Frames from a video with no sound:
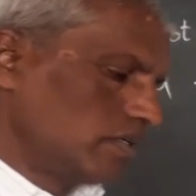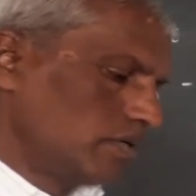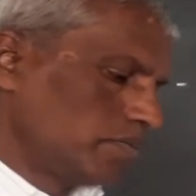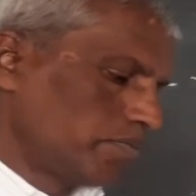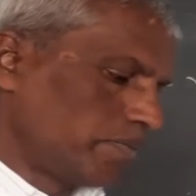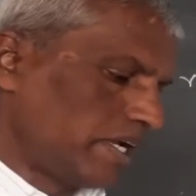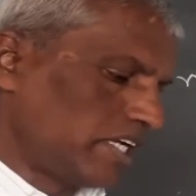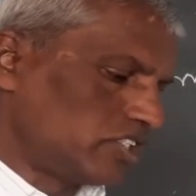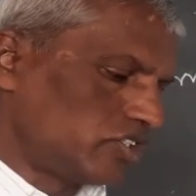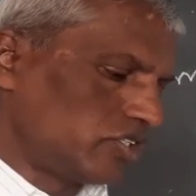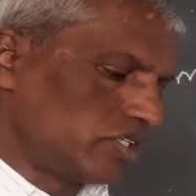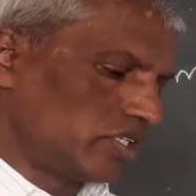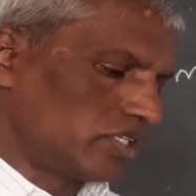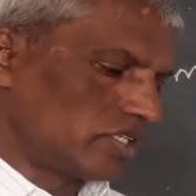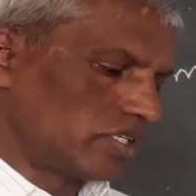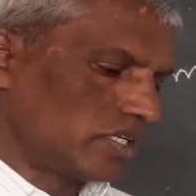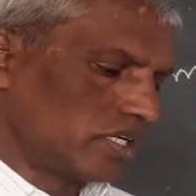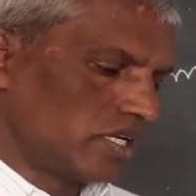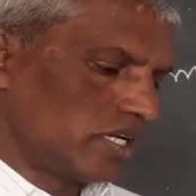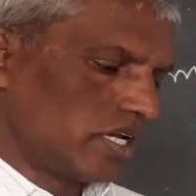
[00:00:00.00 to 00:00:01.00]

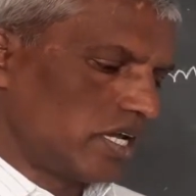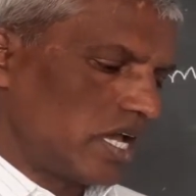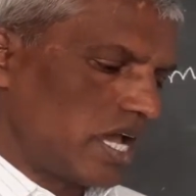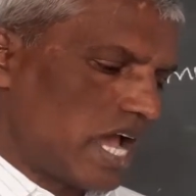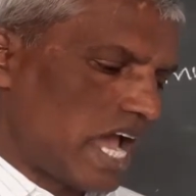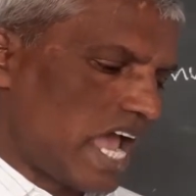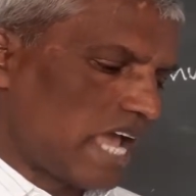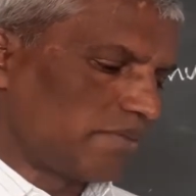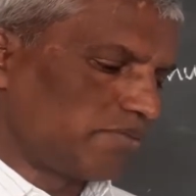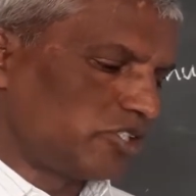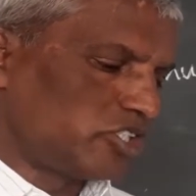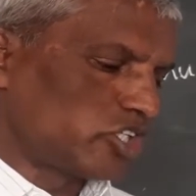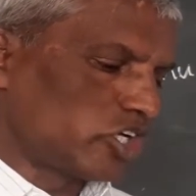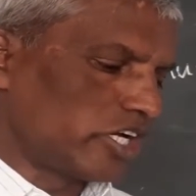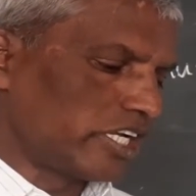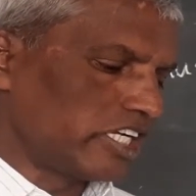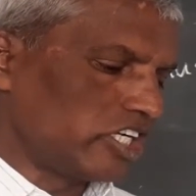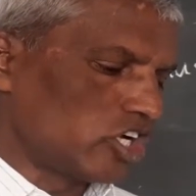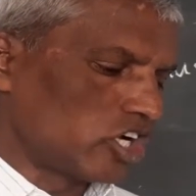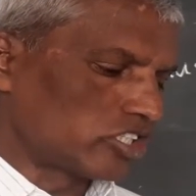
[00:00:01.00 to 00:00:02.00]
Patient: I am
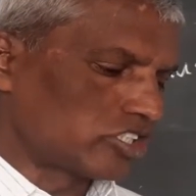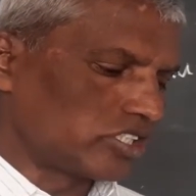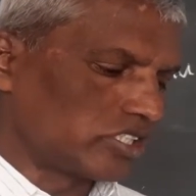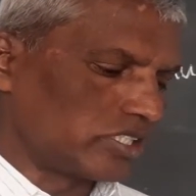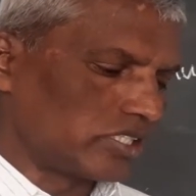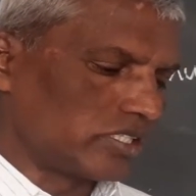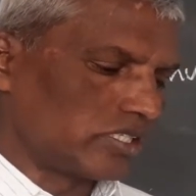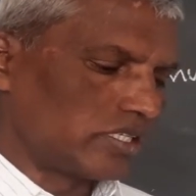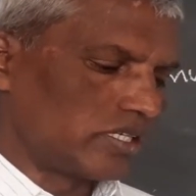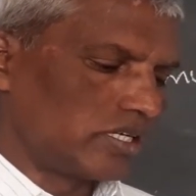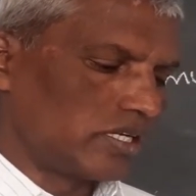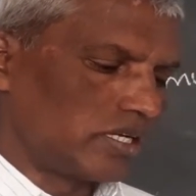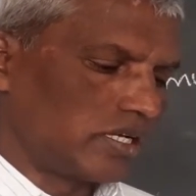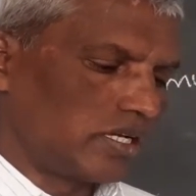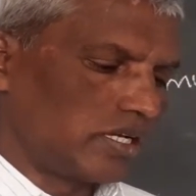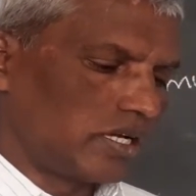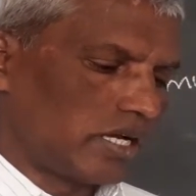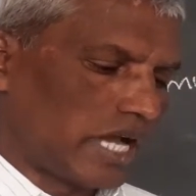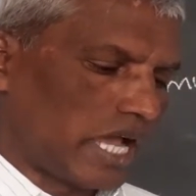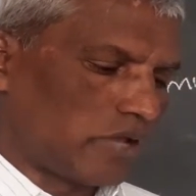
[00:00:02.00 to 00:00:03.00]
sorry, doctor.
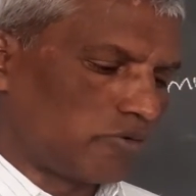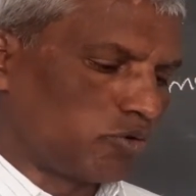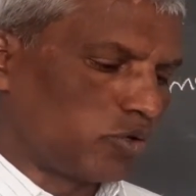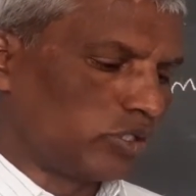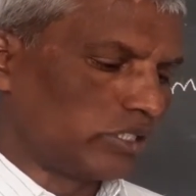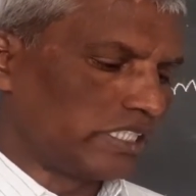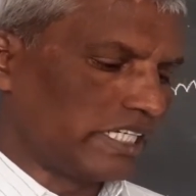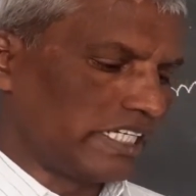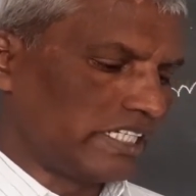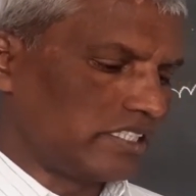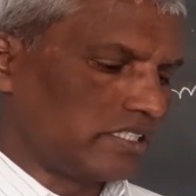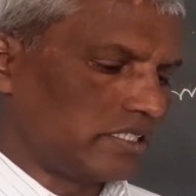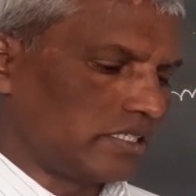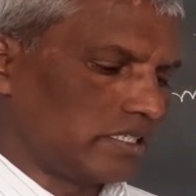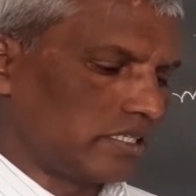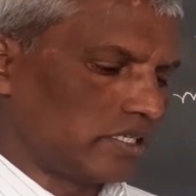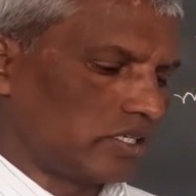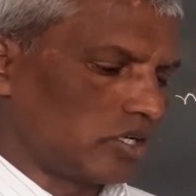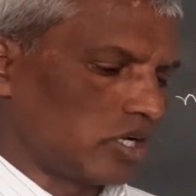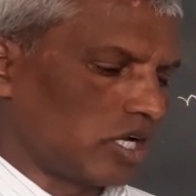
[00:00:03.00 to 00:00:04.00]
I won't
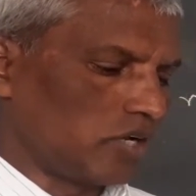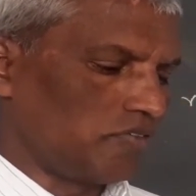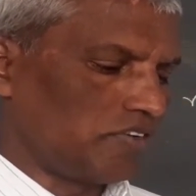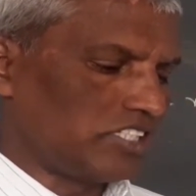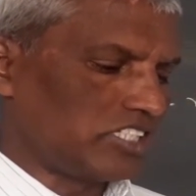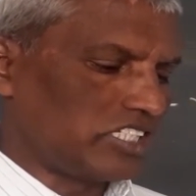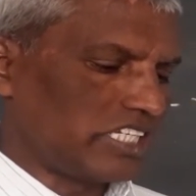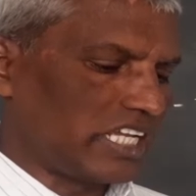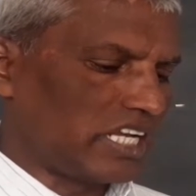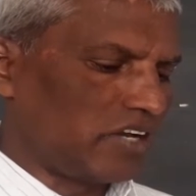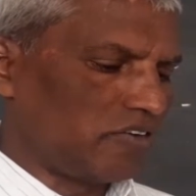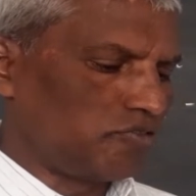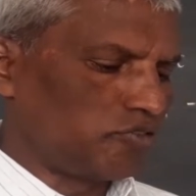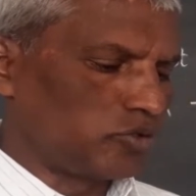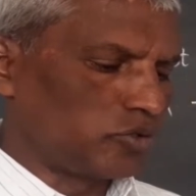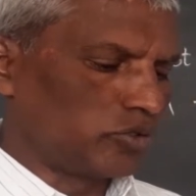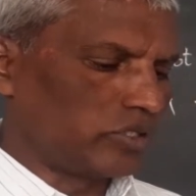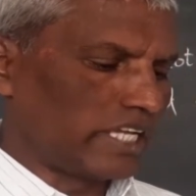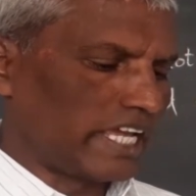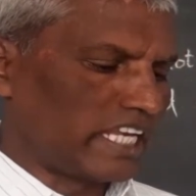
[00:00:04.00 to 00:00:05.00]
eat non-vegetarian
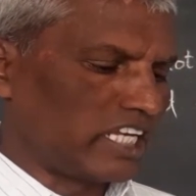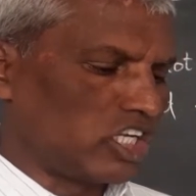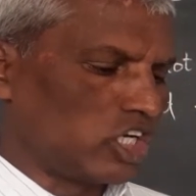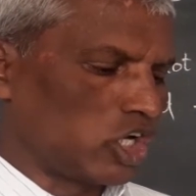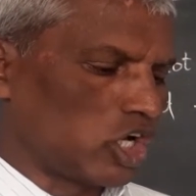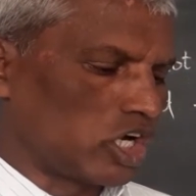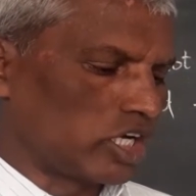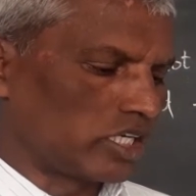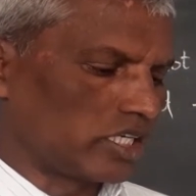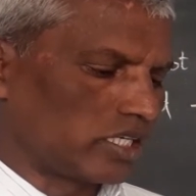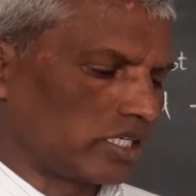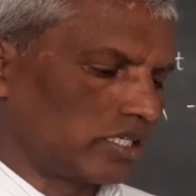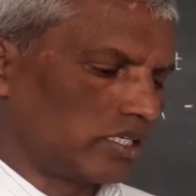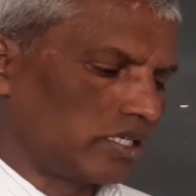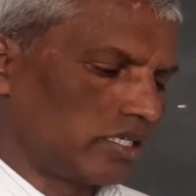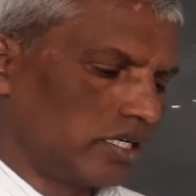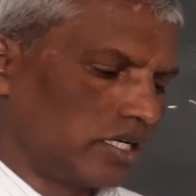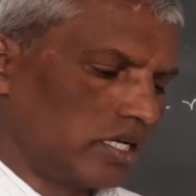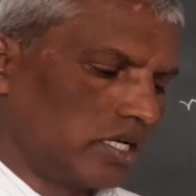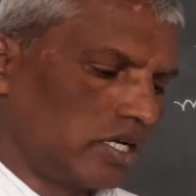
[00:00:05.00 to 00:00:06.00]
food any longer.
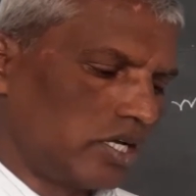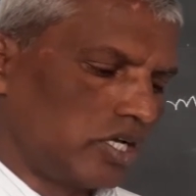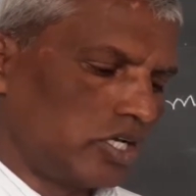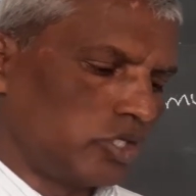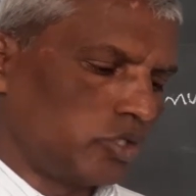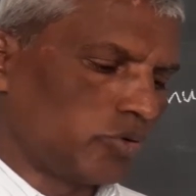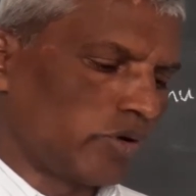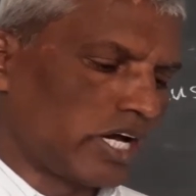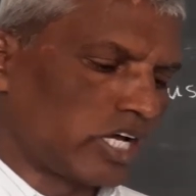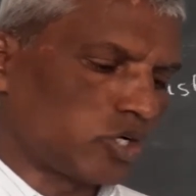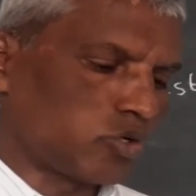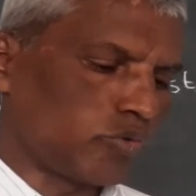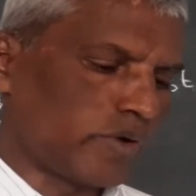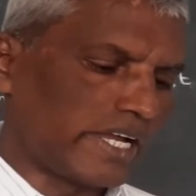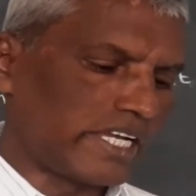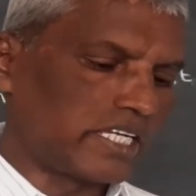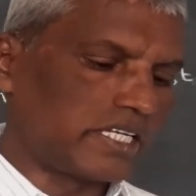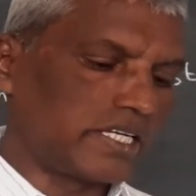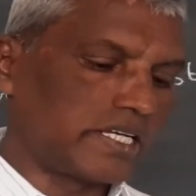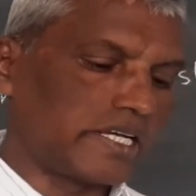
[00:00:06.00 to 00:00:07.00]
You are
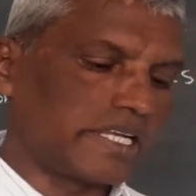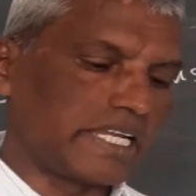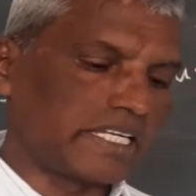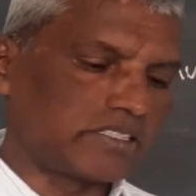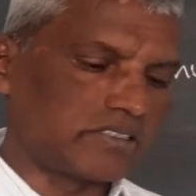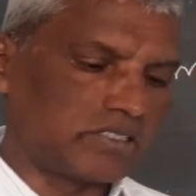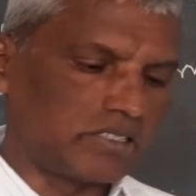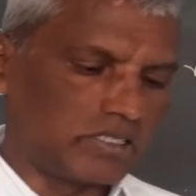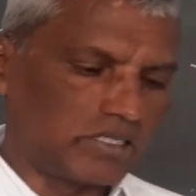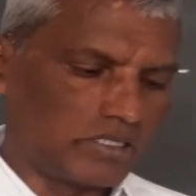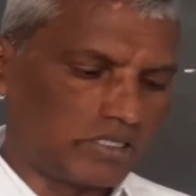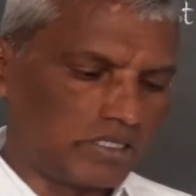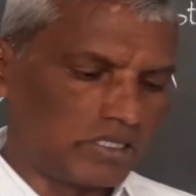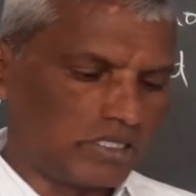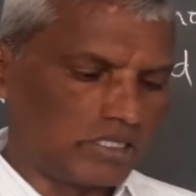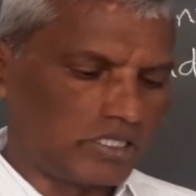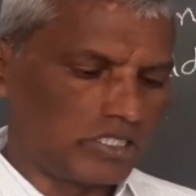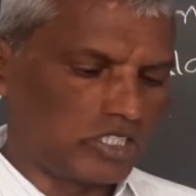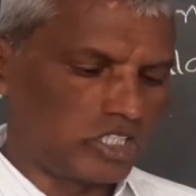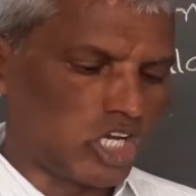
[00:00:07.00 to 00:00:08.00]
quite correct,
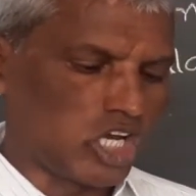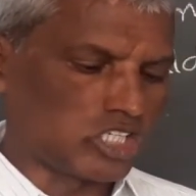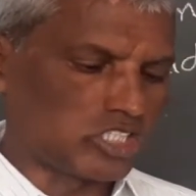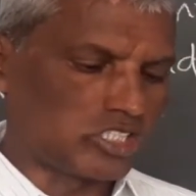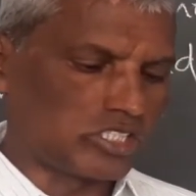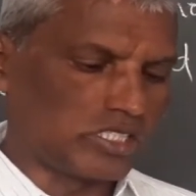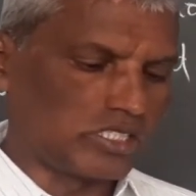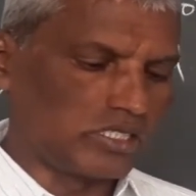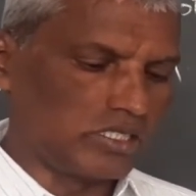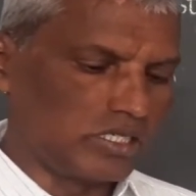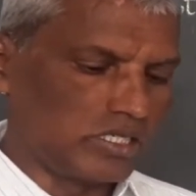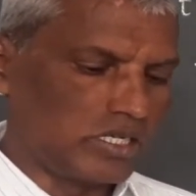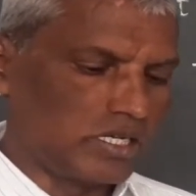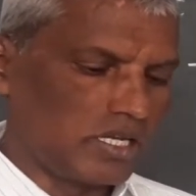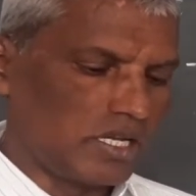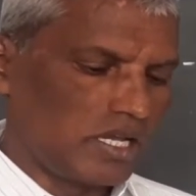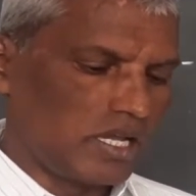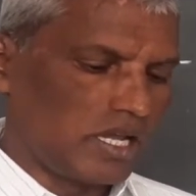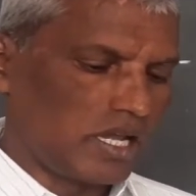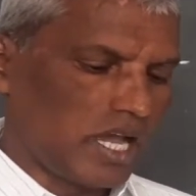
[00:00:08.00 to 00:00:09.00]
doctor.
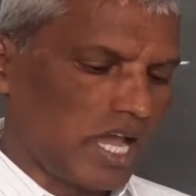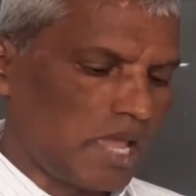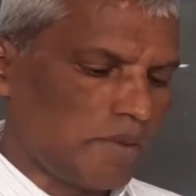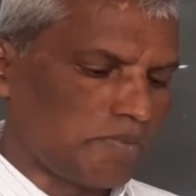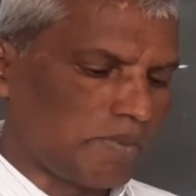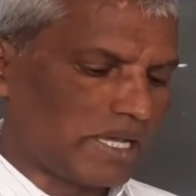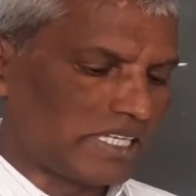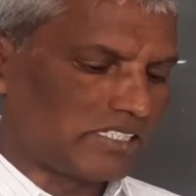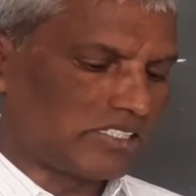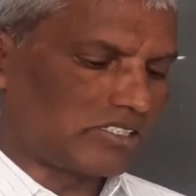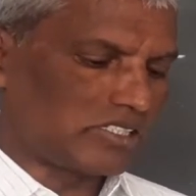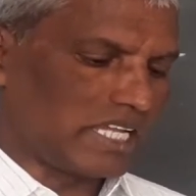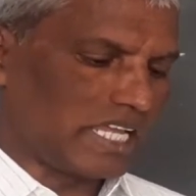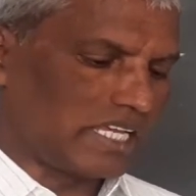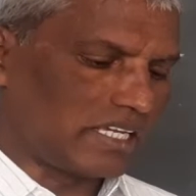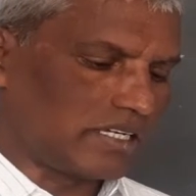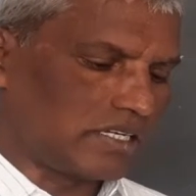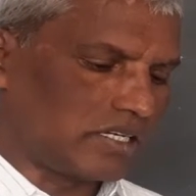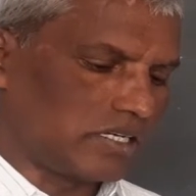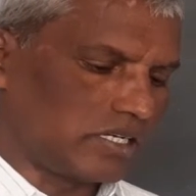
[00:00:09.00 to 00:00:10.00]
I must
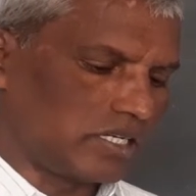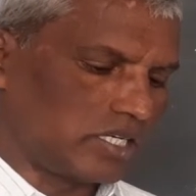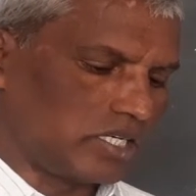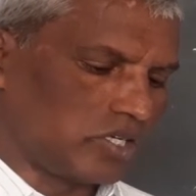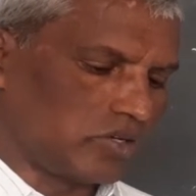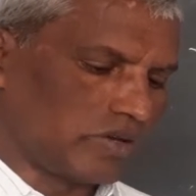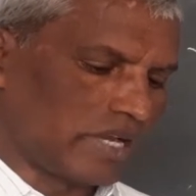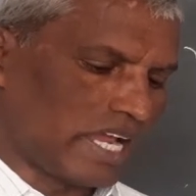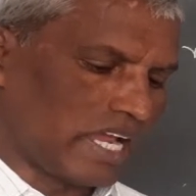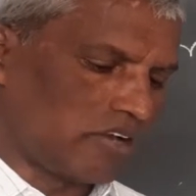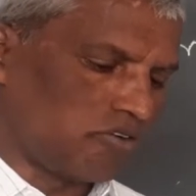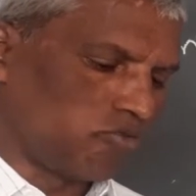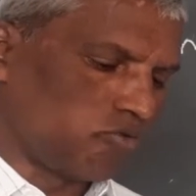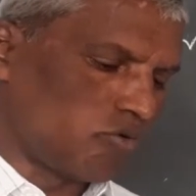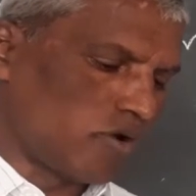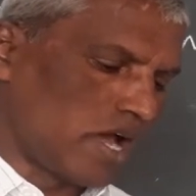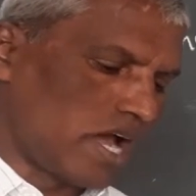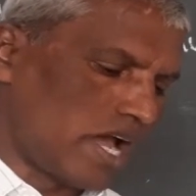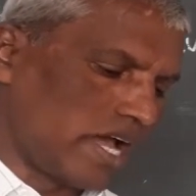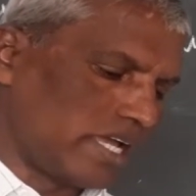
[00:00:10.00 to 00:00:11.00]
take your
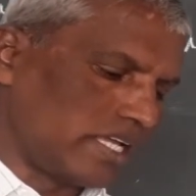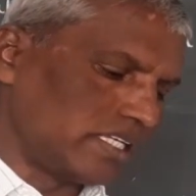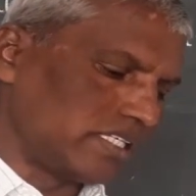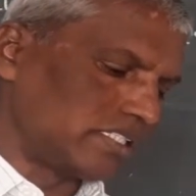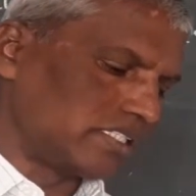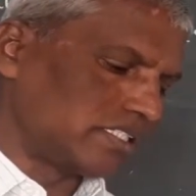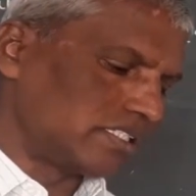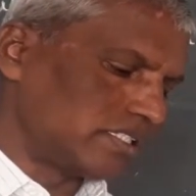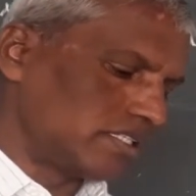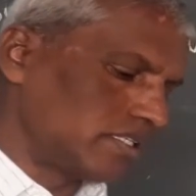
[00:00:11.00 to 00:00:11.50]
advice.